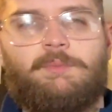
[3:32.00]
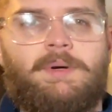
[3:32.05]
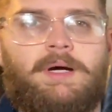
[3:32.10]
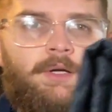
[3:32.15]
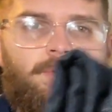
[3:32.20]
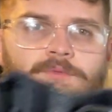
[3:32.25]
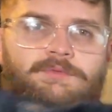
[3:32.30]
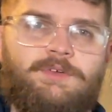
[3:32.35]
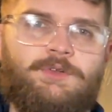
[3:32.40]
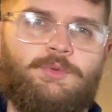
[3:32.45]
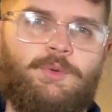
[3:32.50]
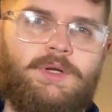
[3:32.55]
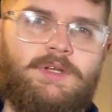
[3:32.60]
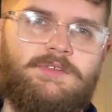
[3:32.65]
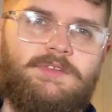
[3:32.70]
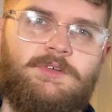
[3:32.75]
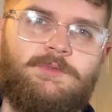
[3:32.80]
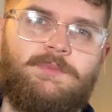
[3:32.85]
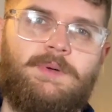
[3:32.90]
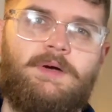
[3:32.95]
mine up for
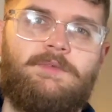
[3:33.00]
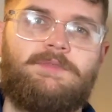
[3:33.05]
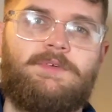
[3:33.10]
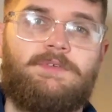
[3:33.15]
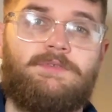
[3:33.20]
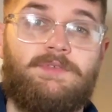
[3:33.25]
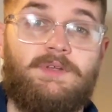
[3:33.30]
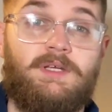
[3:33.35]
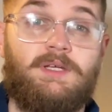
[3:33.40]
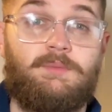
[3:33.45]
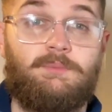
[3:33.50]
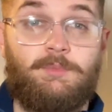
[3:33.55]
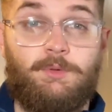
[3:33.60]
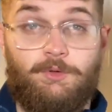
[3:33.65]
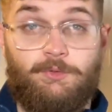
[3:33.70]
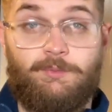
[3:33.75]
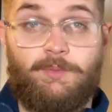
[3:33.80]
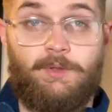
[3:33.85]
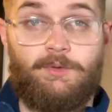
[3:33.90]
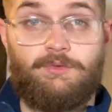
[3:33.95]
£26.50 plus
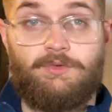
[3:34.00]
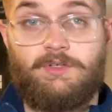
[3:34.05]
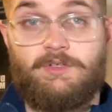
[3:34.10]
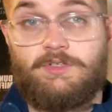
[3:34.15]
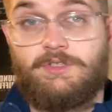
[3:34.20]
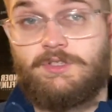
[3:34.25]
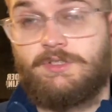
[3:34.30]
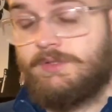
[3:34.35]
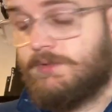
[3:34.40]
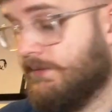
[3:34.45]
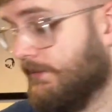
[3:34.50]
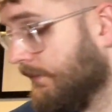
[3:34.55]
postage.